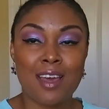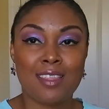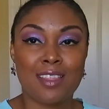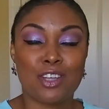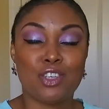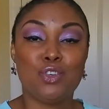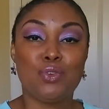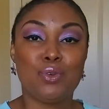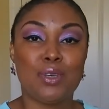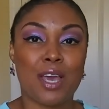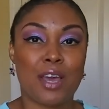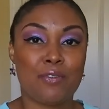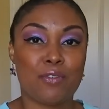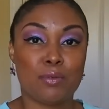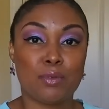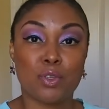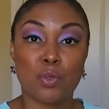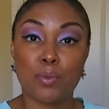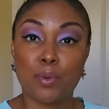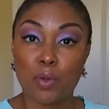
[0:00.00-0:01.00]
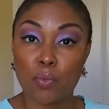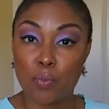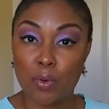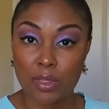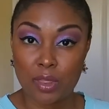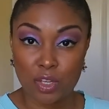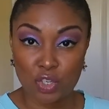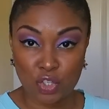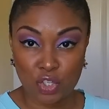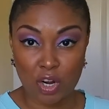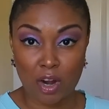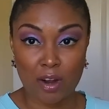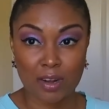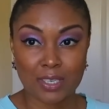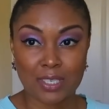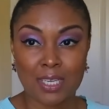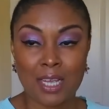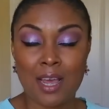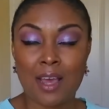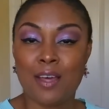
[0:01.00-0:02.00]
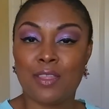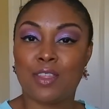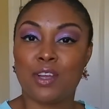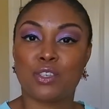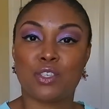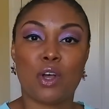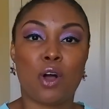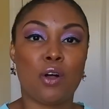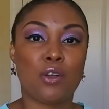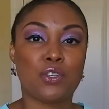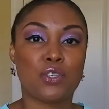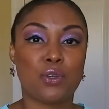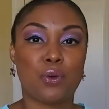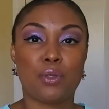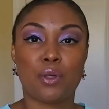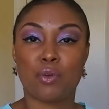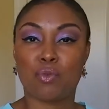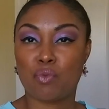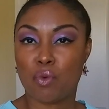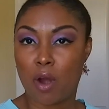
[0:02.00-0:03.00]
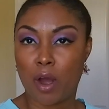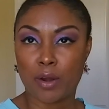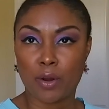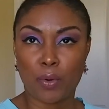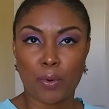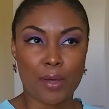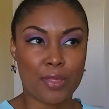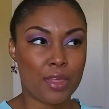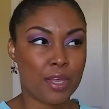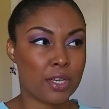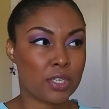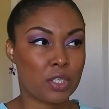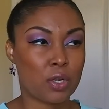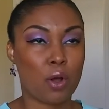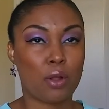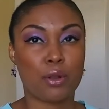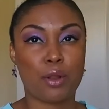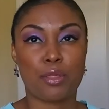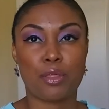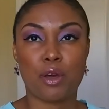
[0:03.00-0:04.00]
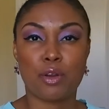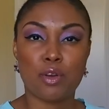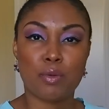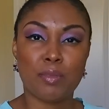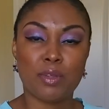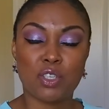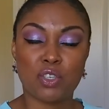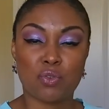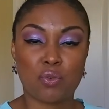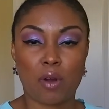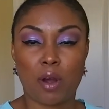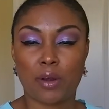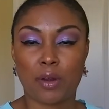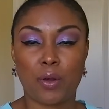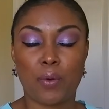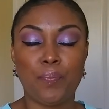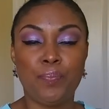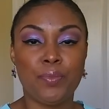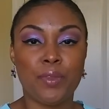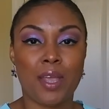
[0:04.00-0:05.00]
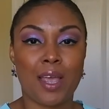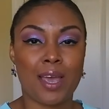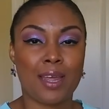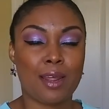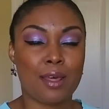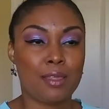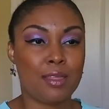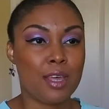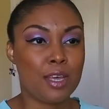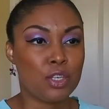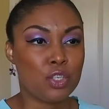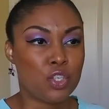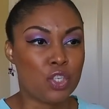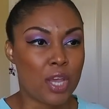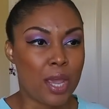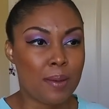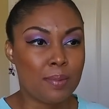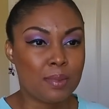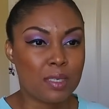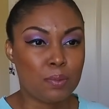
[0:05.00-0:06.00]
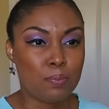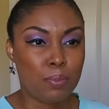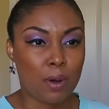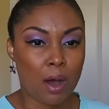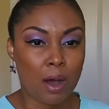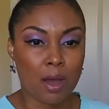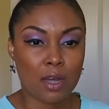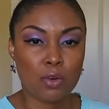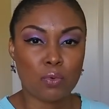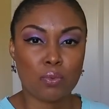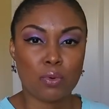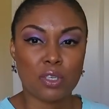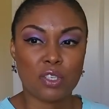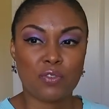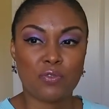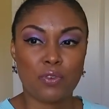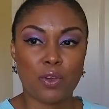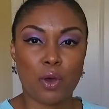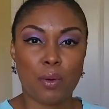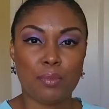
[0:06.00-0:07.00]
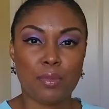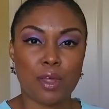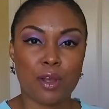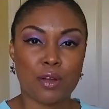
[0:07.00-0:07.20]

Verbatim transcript: that you get from swimming with the sharks. There's also the grotto. I think it's called a Thunderball's Grotto. And I think James Bond was filmed